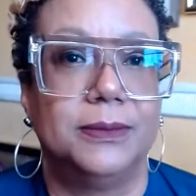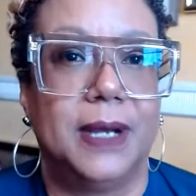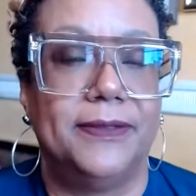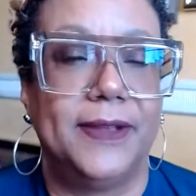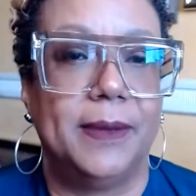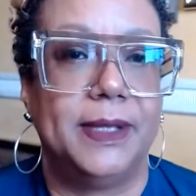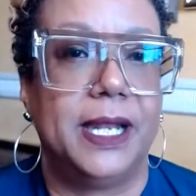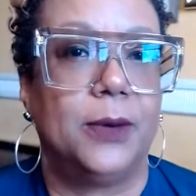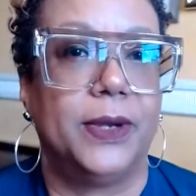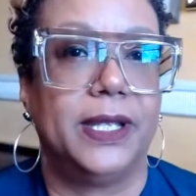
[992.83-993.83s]
my family
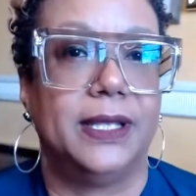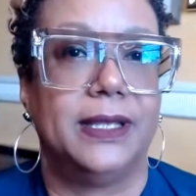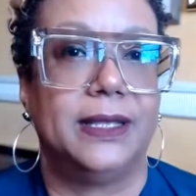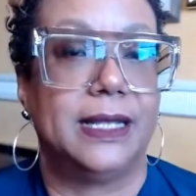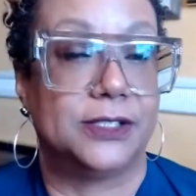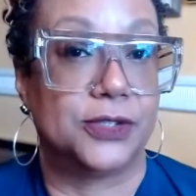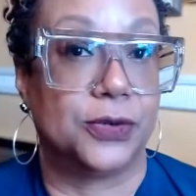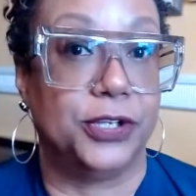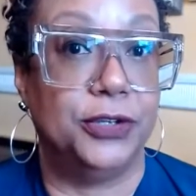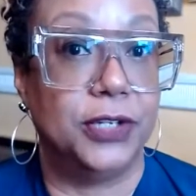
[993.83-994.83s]
and I were in that
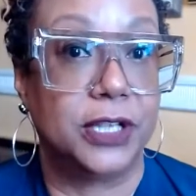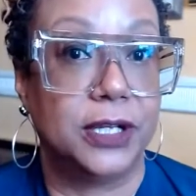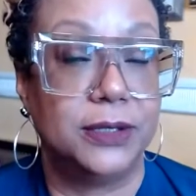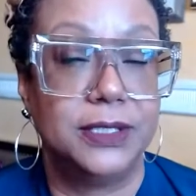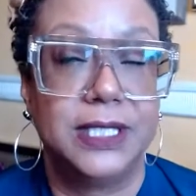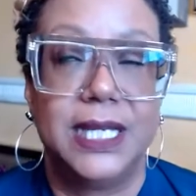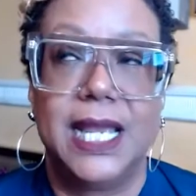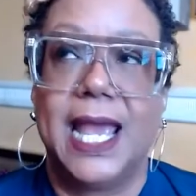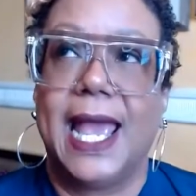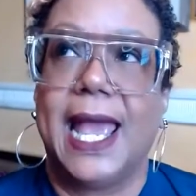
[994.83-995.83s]
store Uniqlo,
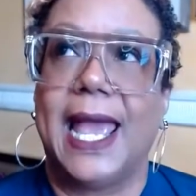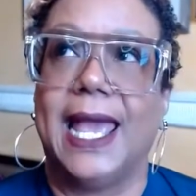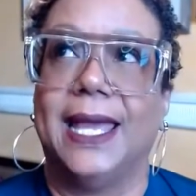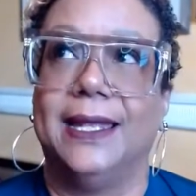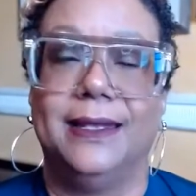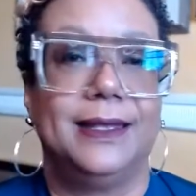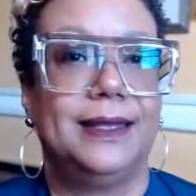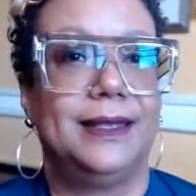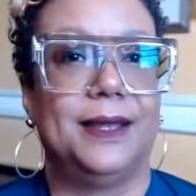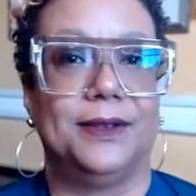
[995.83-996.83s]
and
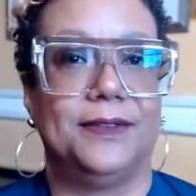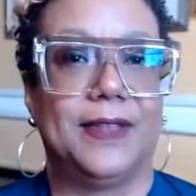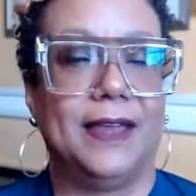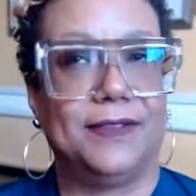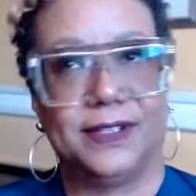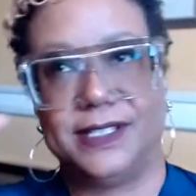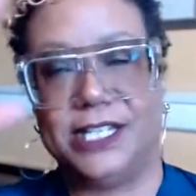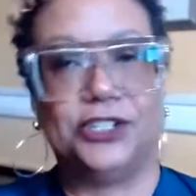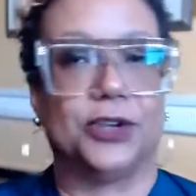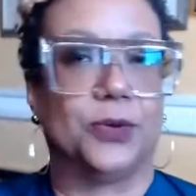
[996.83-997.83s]
they have a
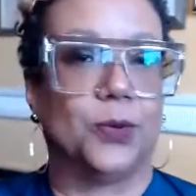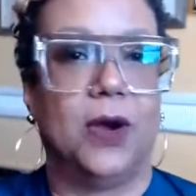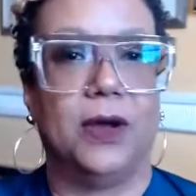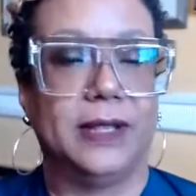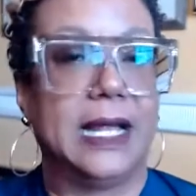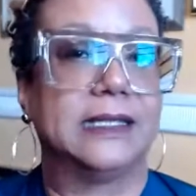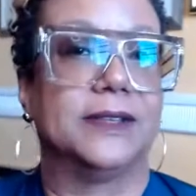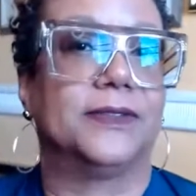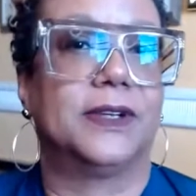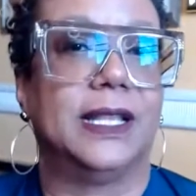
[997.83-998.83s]
T-shirt wall and lots
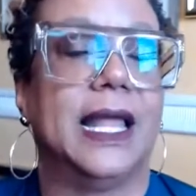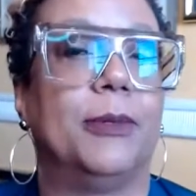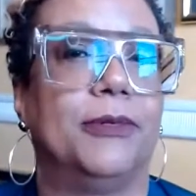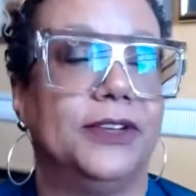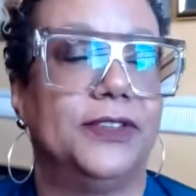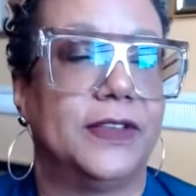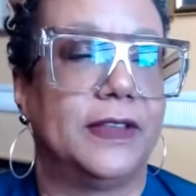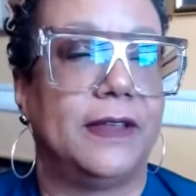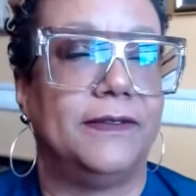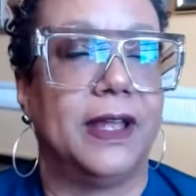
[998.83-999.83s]
of collaborations
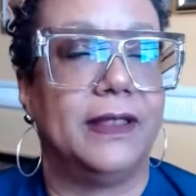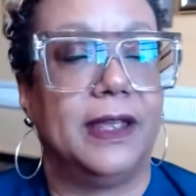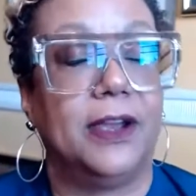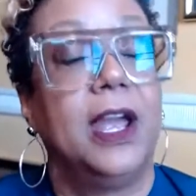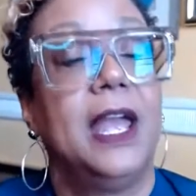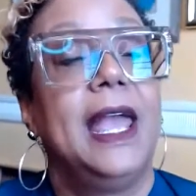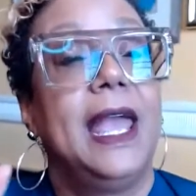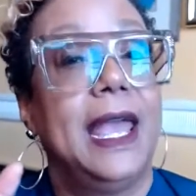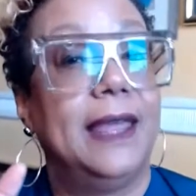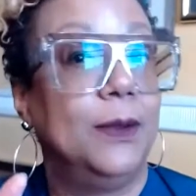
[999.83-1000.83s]
that they've done there,
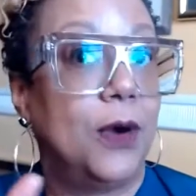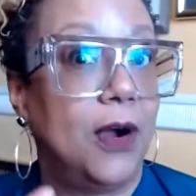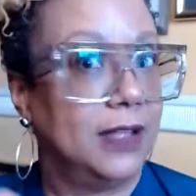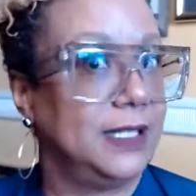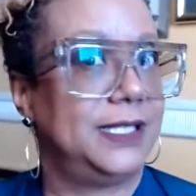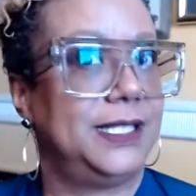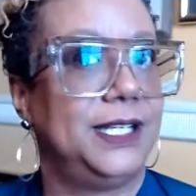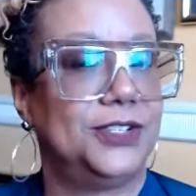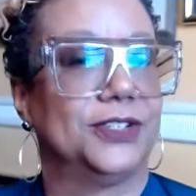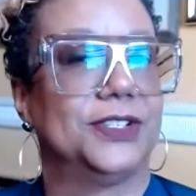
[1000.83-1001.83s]
and there were all these
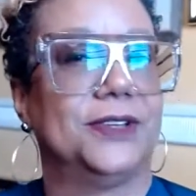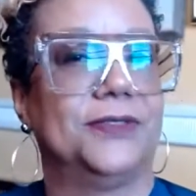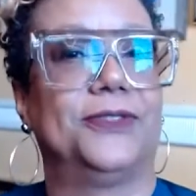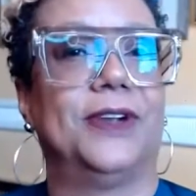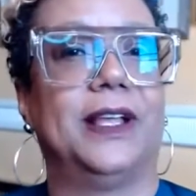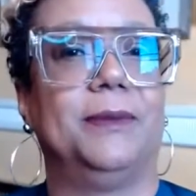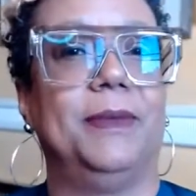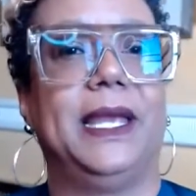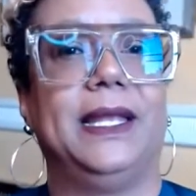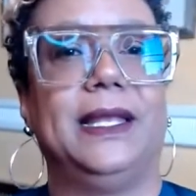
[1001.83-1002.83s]
T-shirts that Pharrell
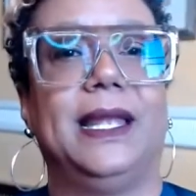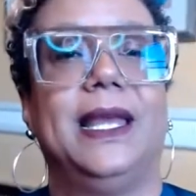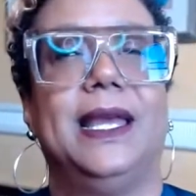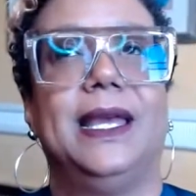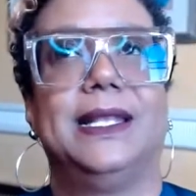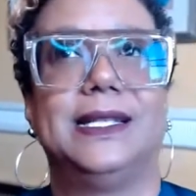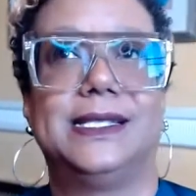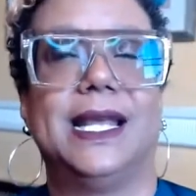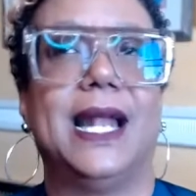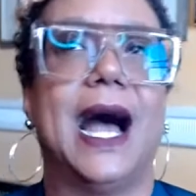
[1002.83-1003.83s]
had made
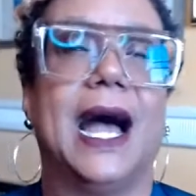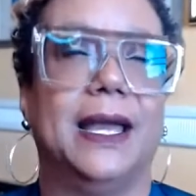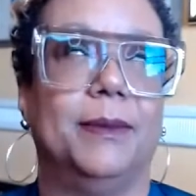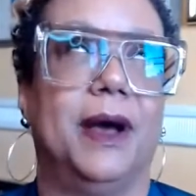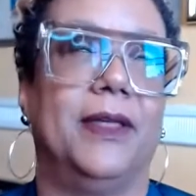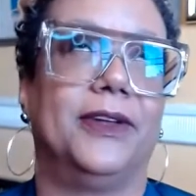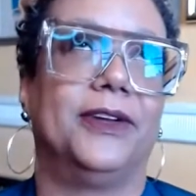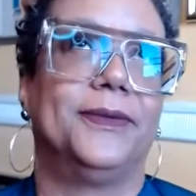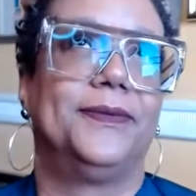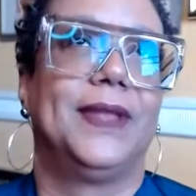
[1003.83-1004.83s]
that said I Am Other,